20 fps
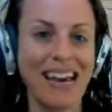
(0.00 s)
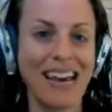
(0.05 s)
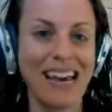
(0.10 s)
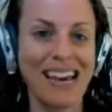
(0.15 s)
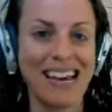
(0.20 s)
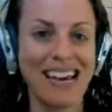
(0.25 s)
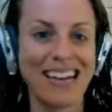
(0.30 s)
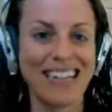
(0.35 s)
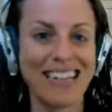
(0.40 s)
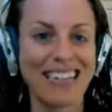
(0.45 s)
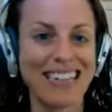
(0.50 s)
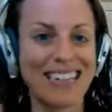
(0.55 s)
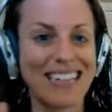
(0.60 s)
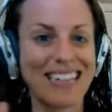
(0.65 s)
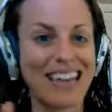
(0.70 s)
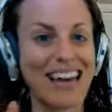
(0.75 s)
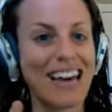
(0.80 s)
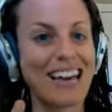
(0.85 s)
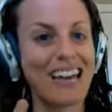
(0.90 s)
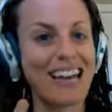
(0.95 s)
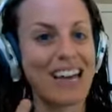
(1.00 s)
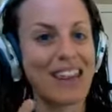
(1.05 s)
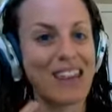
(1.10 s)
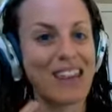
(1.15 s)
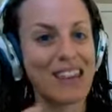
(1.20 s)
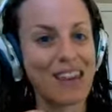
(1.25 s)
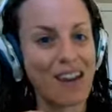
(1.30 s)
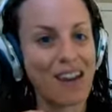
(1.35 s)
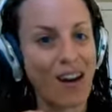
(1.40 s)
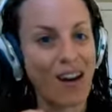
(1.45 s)
And then
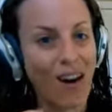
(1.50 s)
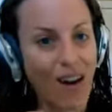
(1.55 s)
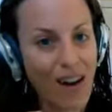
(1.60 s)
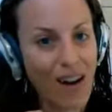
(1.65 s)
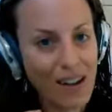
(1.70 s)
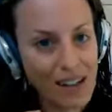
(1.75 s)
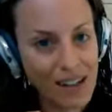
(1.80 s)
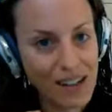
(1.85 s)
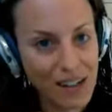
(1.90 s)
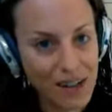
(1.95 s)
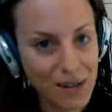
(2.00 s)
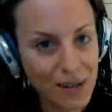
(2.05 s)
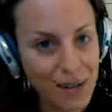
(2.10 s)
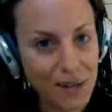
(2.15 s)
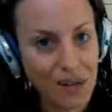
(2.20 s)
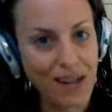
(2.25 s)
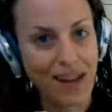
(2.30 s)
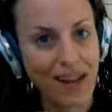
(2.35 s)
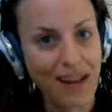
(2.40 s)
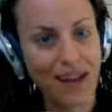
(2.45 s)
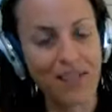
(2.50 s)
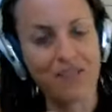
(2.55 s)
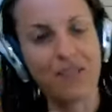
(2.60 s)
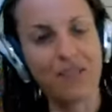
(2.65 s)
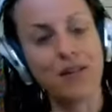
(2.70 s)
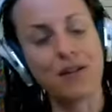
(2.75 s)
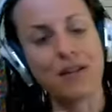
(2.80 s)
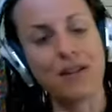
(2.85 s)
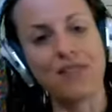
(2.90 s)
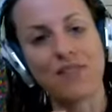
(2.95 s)
the audio of
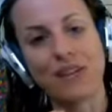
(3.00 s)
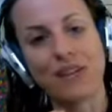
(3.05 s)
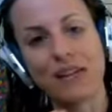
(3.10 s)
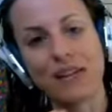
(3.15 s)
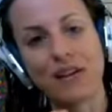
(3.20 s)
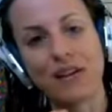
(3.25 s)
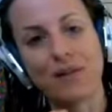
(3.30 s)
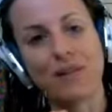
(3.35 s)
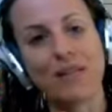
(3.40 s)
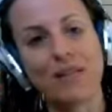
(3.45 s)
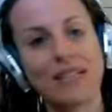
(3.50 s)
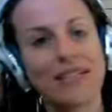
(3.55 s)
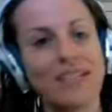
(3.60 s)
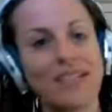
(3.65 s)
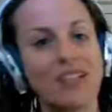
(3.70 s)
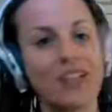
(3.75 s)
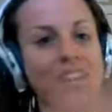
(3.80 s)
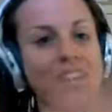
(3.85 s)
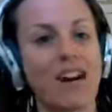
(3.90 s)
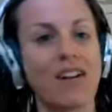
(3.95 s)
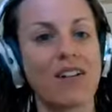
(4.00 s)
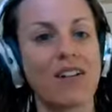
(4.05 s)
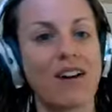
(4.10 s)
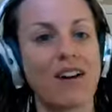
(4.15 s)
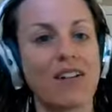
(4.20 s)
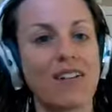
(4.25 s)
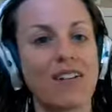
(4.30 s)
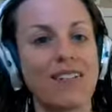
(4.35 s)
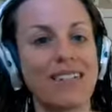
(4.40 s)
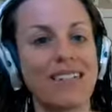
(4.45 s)
those videos is shared
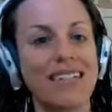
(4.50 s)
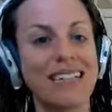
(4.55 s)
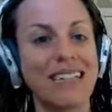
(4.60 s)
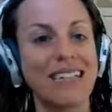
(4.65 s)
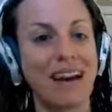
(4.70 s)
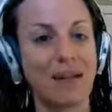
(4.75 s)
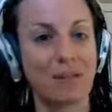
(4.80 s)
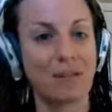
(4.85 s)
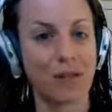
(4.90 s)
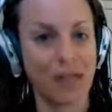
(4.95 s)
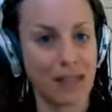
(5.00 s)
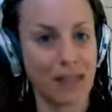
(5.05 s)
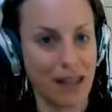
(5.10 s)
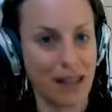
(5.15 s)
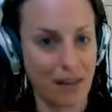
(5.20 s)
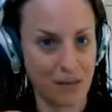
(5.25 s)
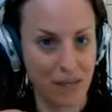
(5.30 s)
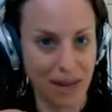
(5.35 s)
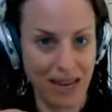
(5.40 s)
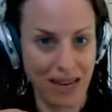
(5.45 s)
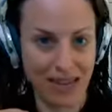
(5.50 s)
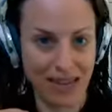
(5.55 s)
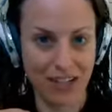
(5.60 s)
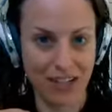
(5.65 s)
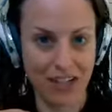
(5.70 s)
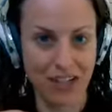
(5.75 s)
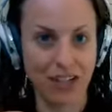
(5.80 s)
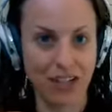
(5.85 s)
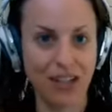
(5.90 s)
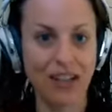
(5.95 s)
on our SoundCloud
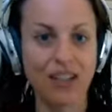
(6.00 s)
page.